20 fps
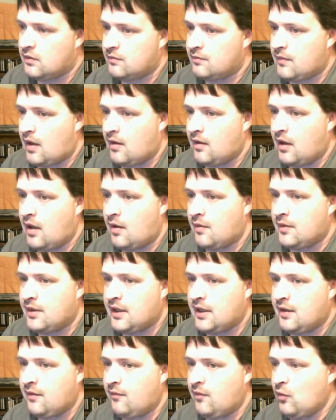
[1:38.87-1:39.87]
I'm going to
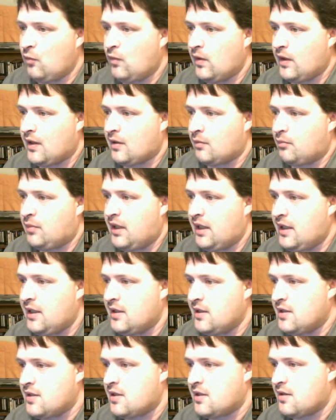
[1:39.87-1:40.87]
give you
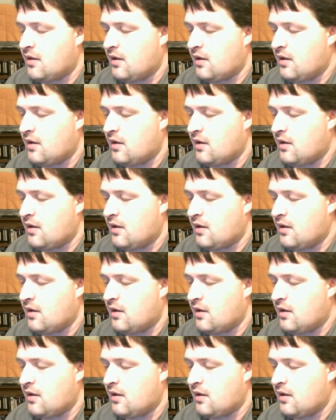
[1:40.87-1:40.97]
Wikipedia's